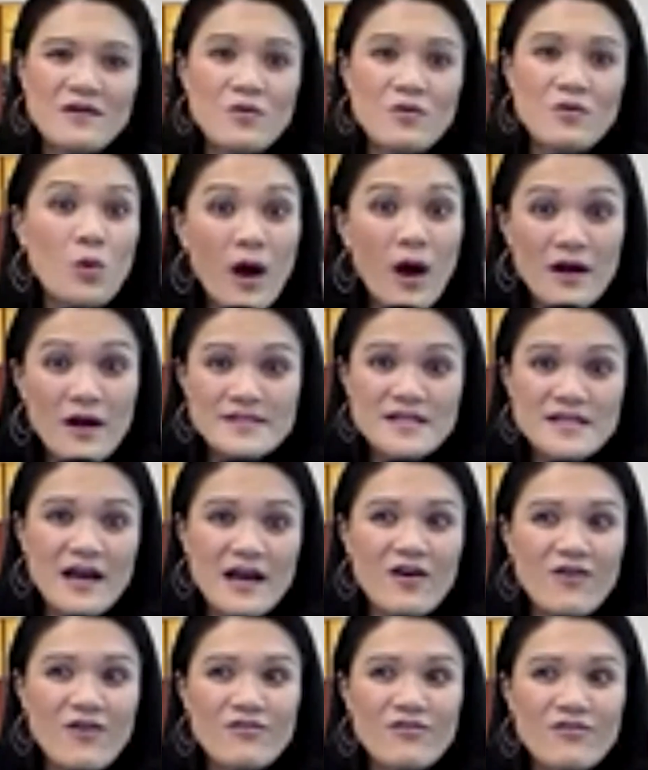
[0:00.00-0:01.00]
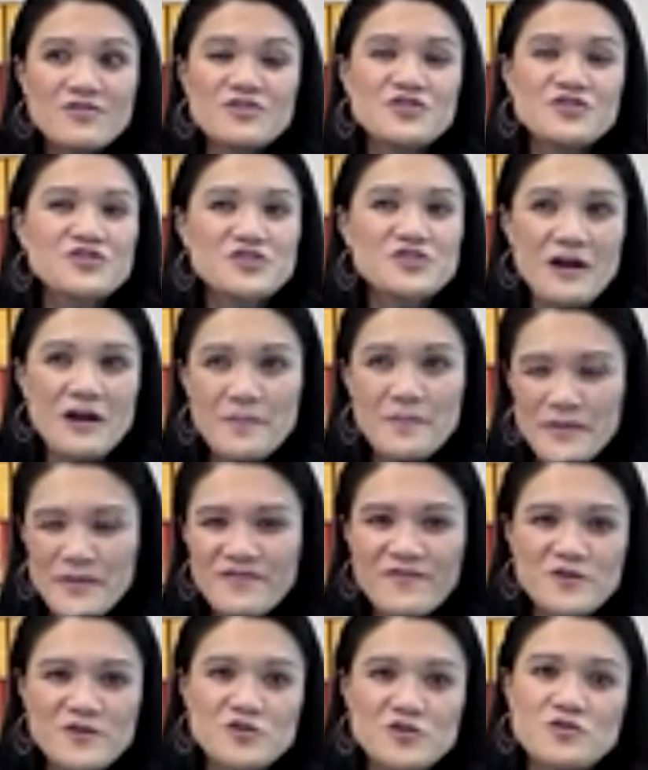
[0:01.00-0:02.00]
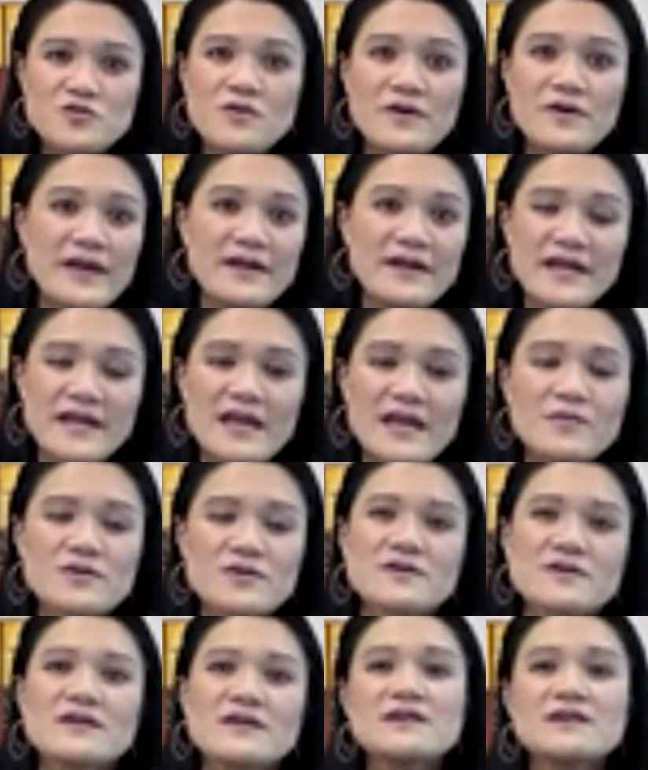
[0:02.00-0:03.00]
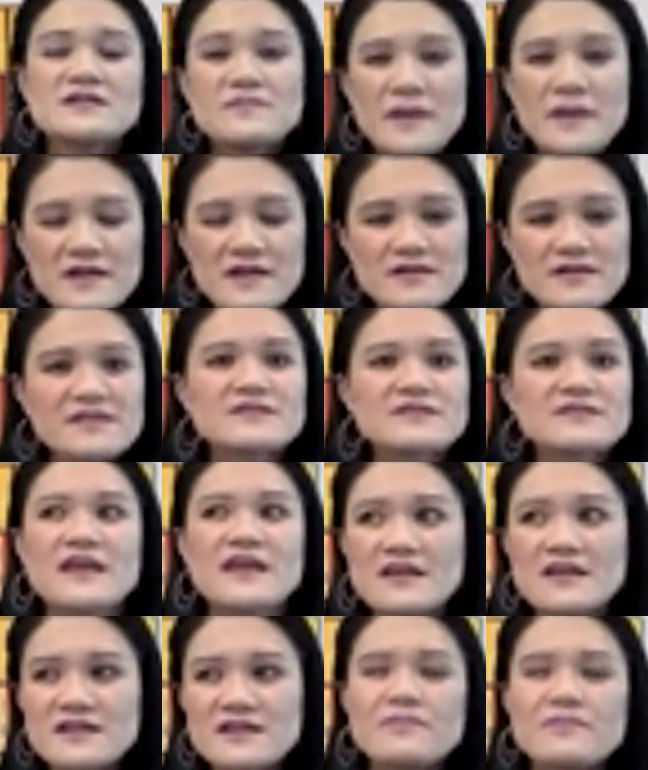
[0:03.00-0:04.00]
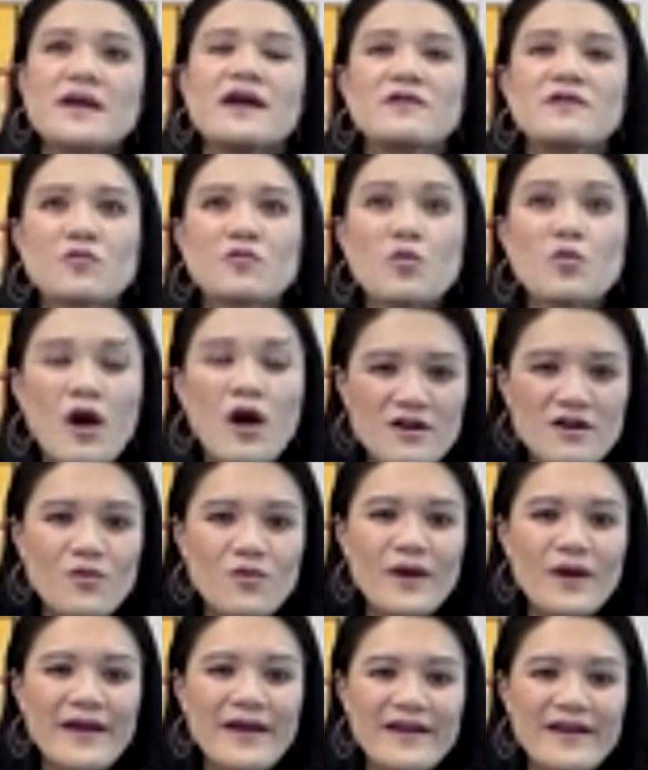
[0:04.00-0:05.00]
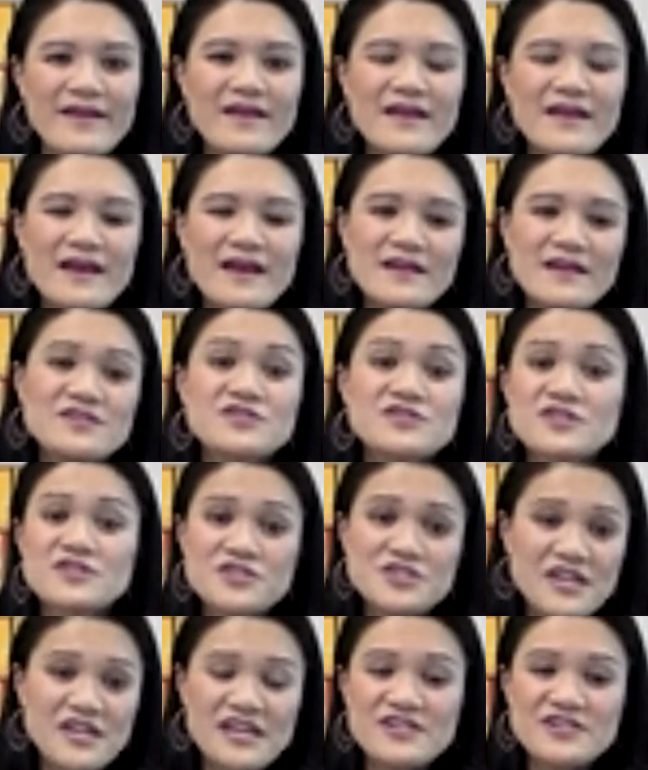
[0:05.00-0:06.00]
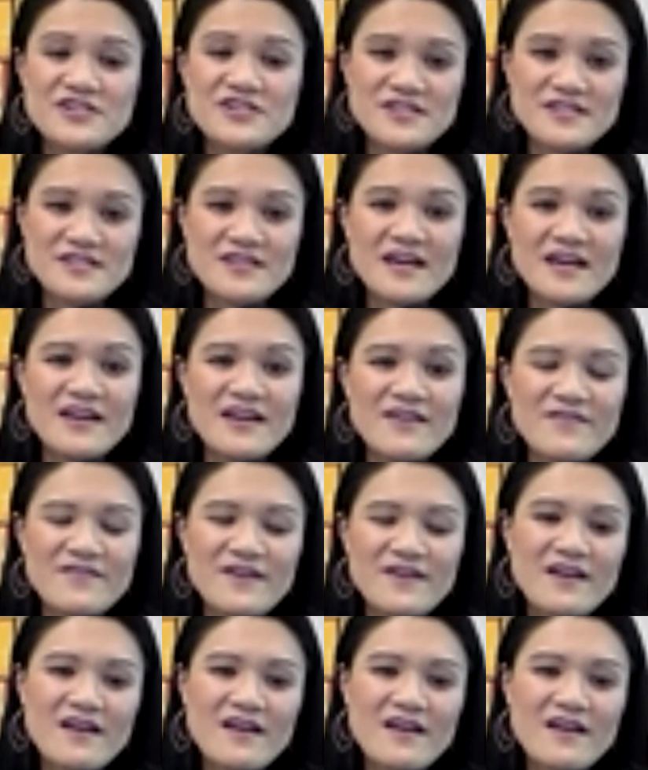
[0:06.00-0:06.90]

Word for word: walked out jumping for joy and able to independently stand up and walk away. And it just changed his life.